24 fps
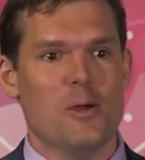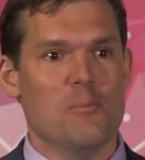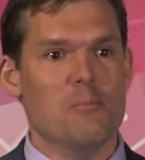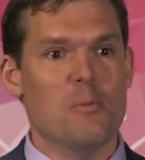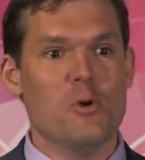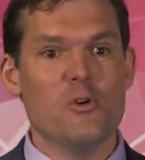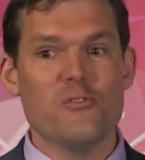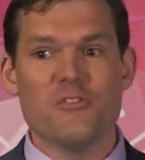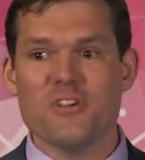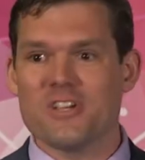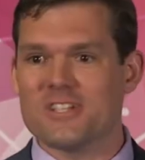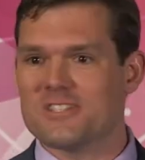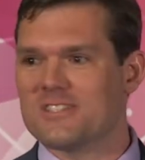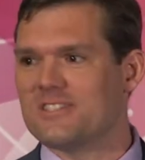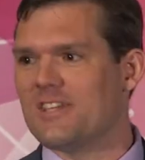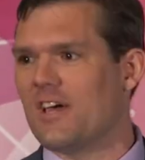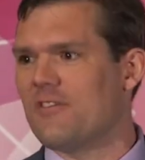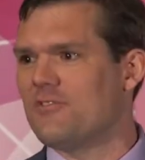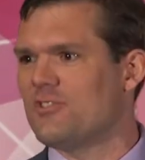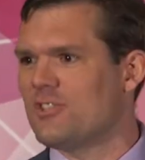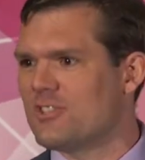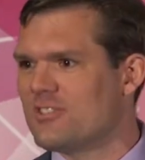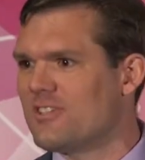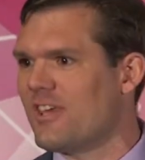moving
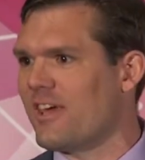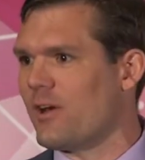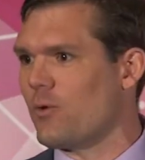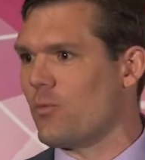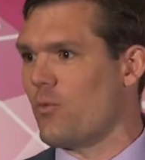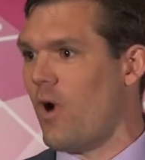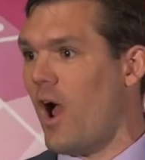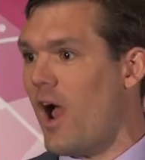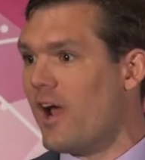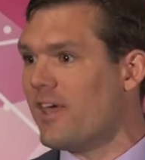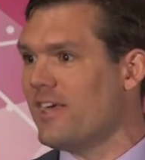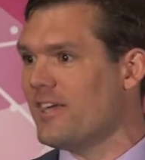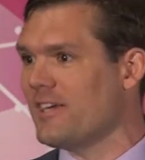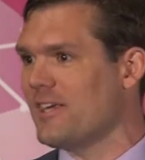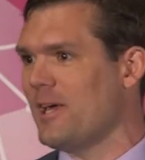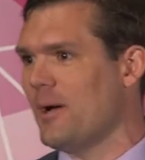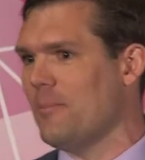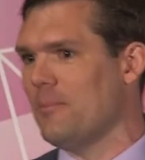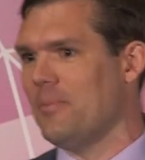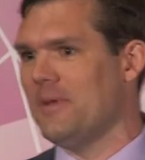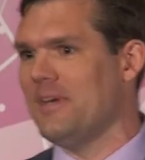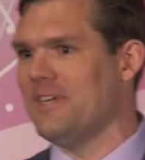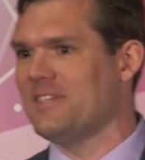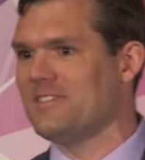stuff, just like rocket
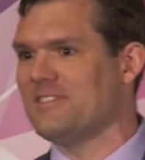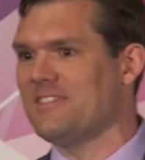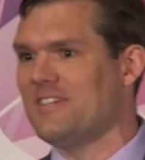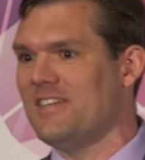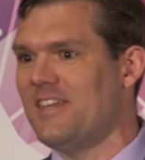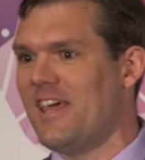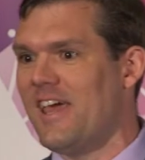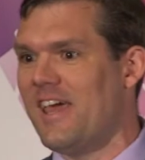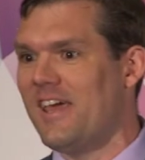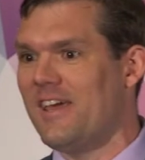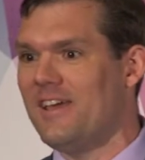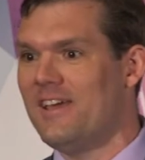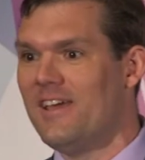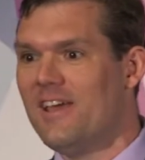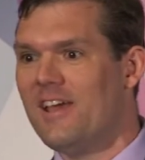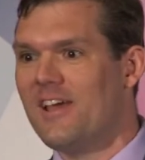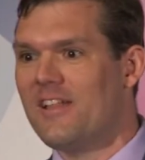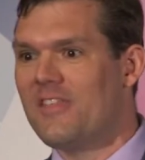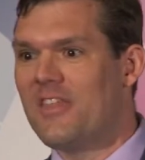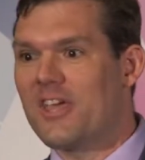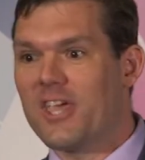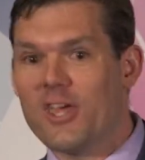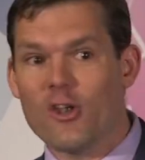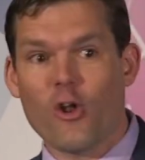companies today,
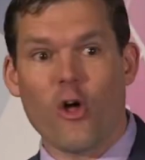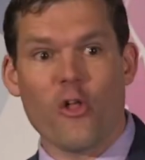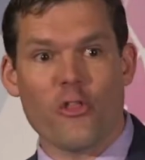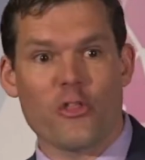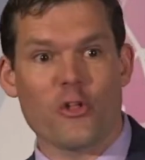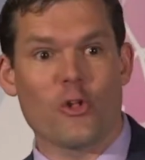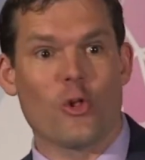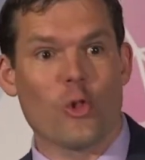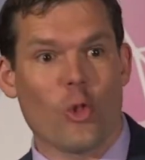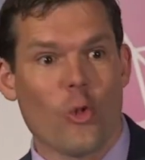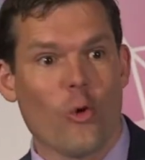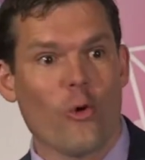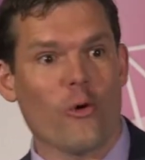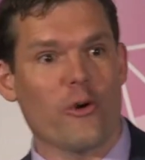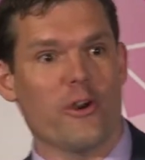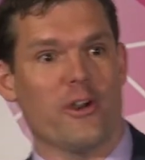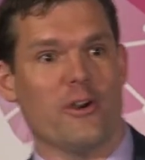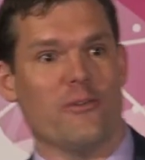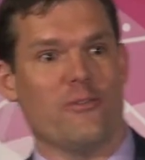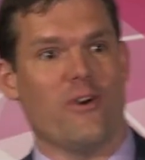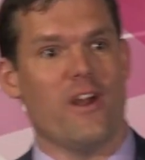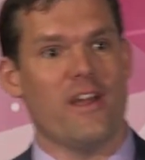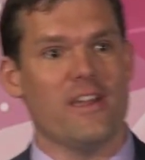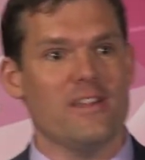they get all the
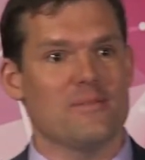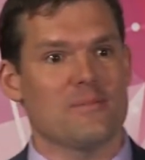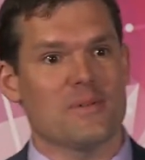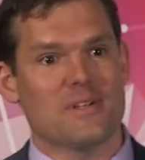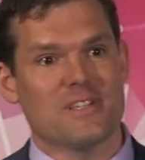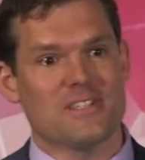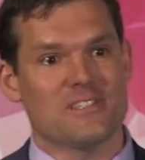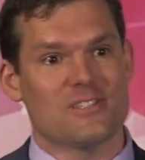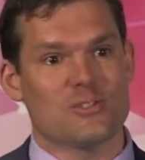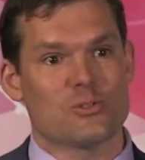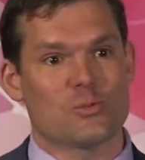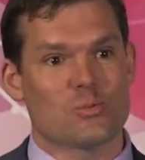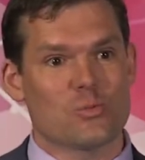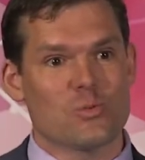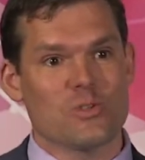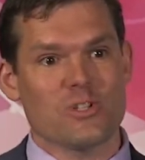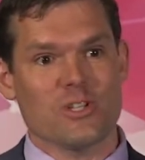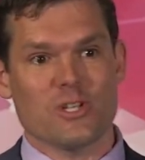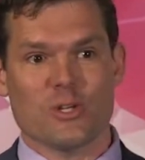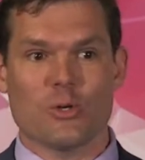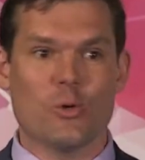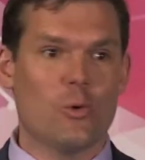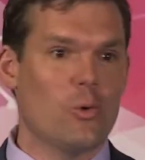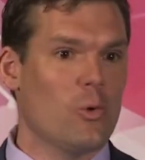glory, right? Because it's
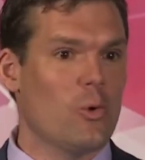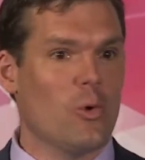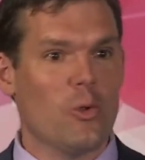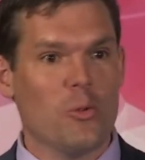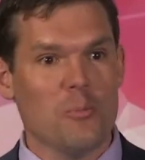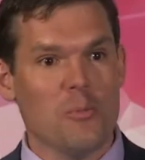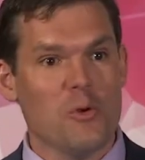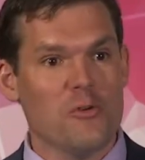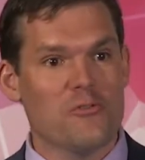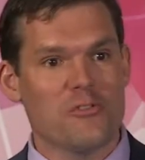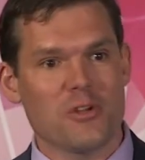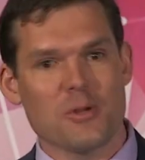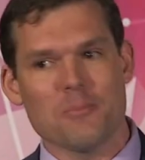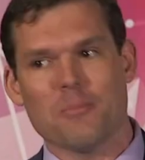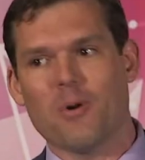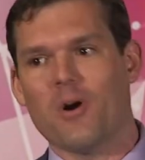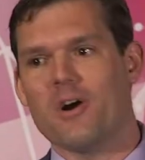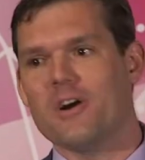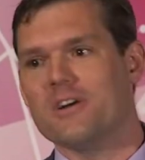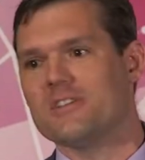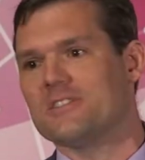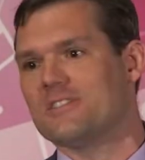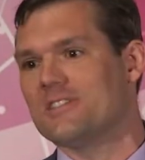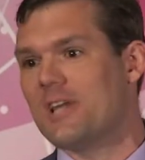really cool moving
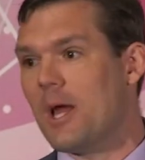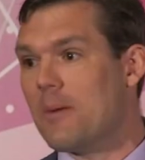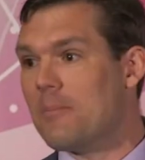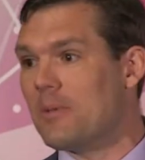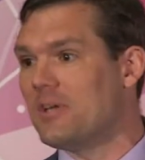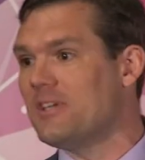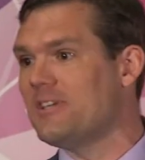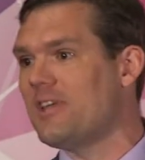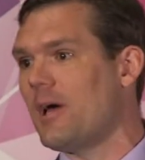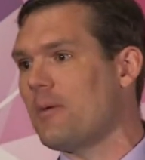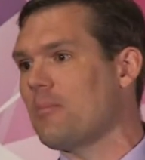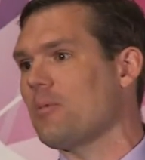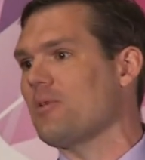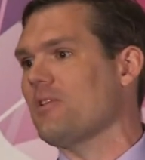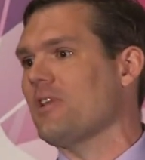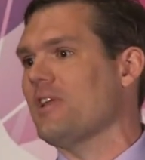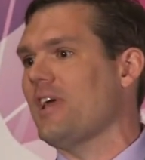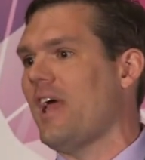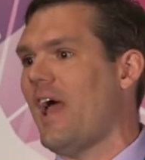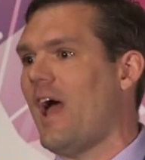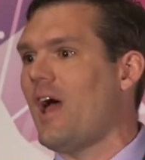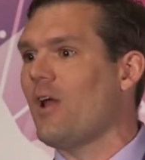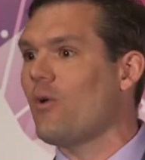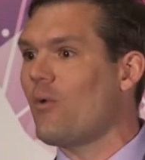parts and I'm a double
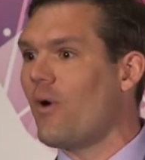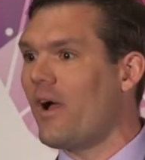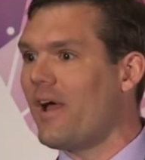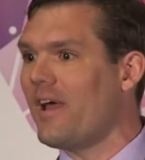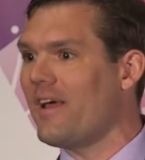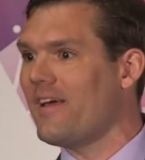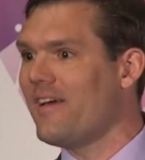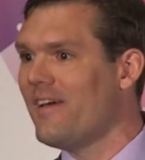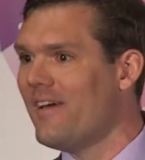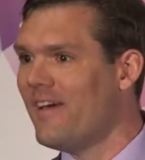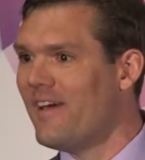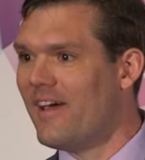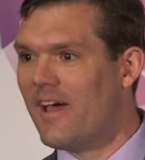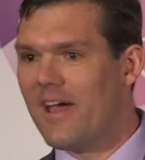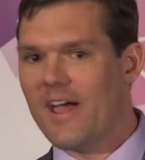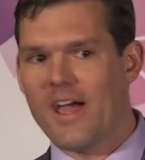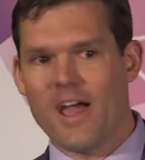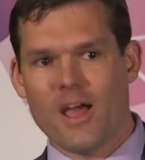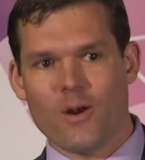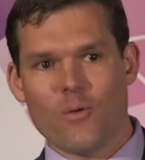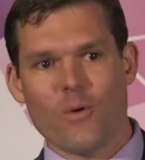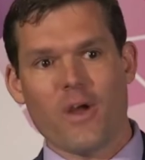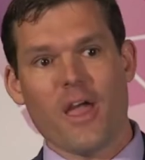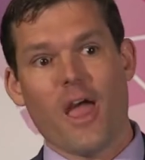E. How do
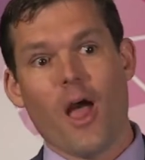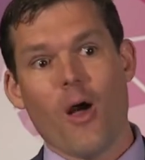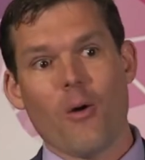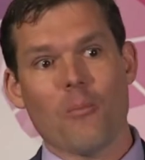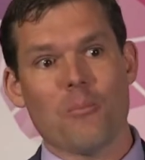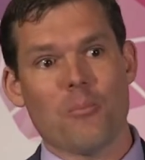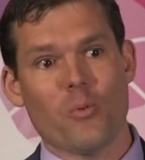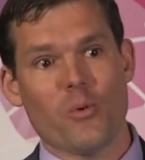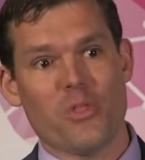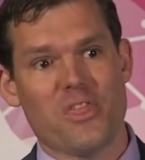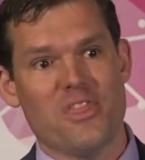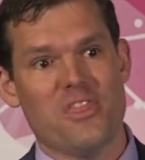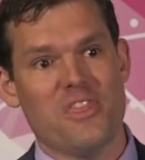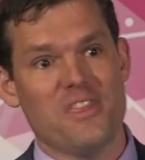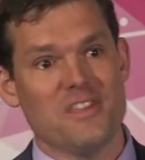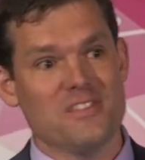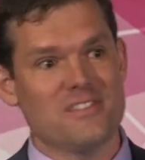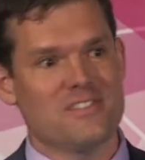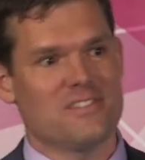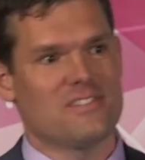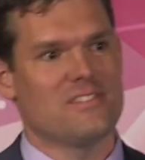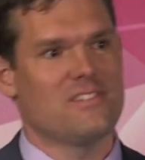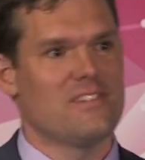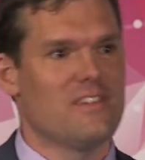I help with
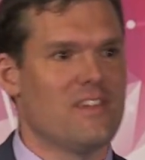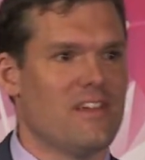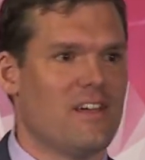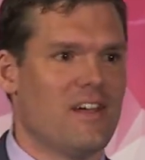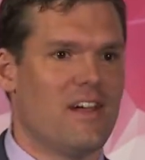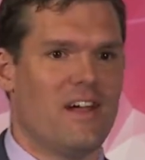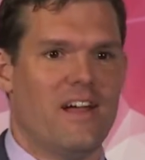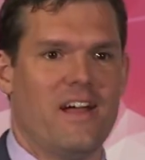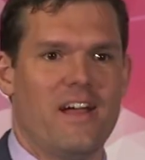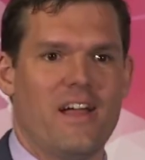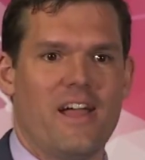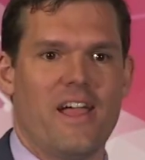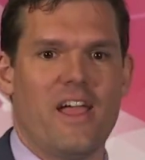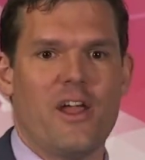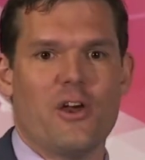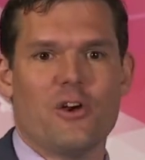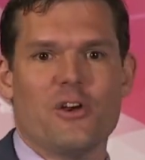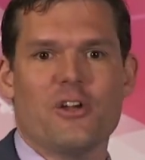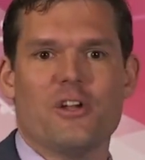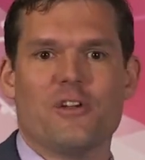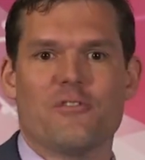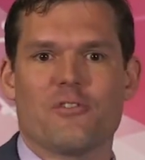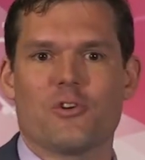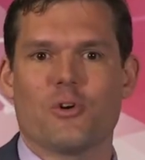this
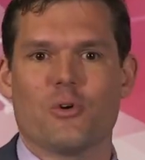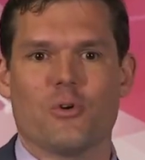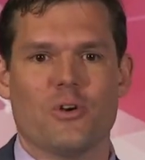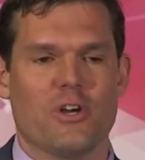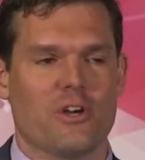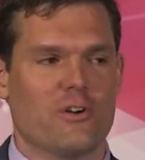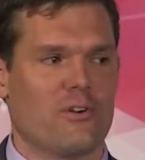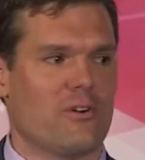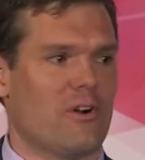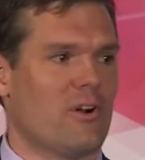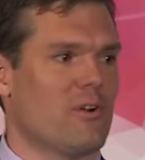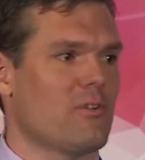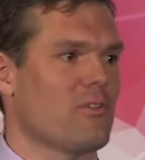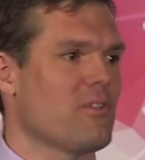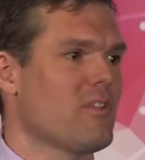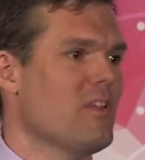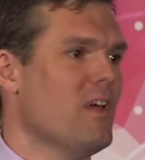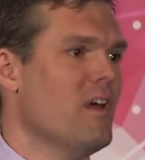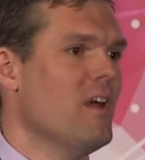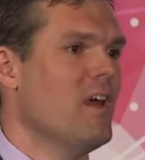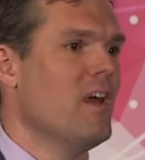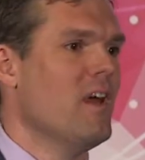area of career growth?